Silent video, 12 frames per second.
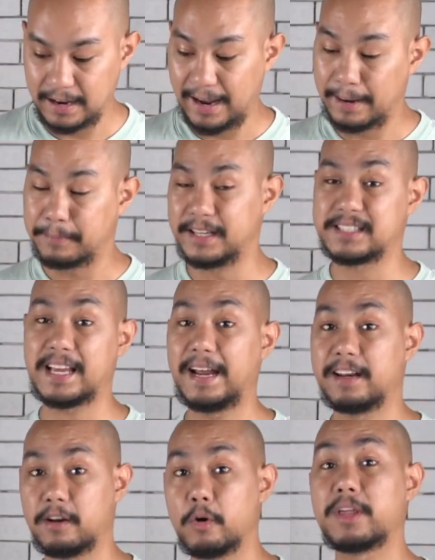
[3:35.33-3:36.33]
and we
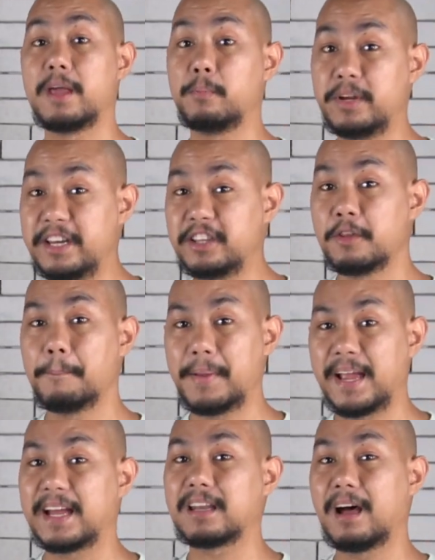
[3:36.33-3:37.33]
decided, okay, we need to
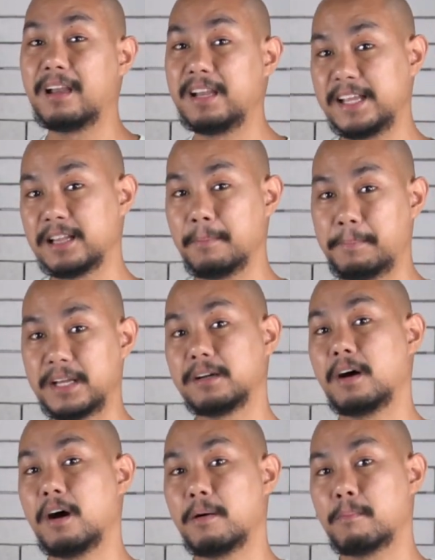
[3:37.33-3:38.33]
make it a little
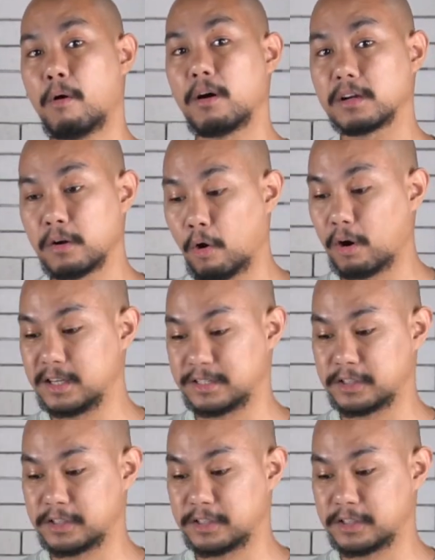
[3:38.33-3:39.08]
bit more coarse